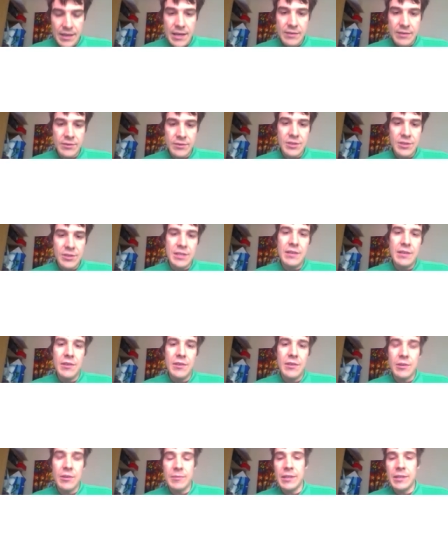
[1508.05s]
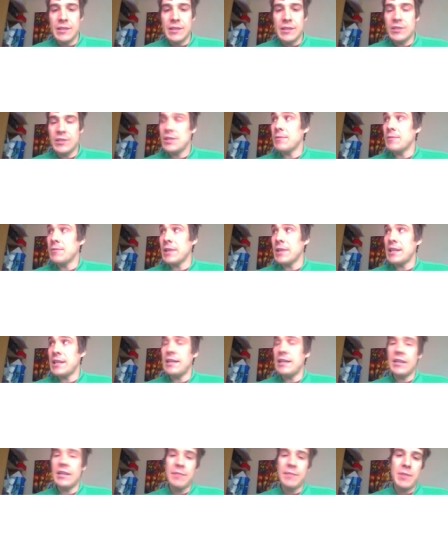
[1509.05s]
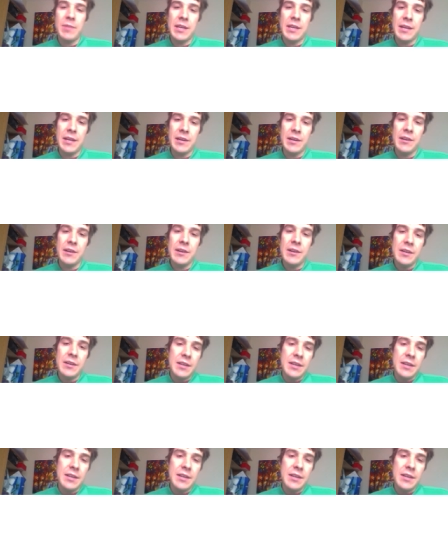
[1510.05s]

energy, thermal energy. We're heating up the air,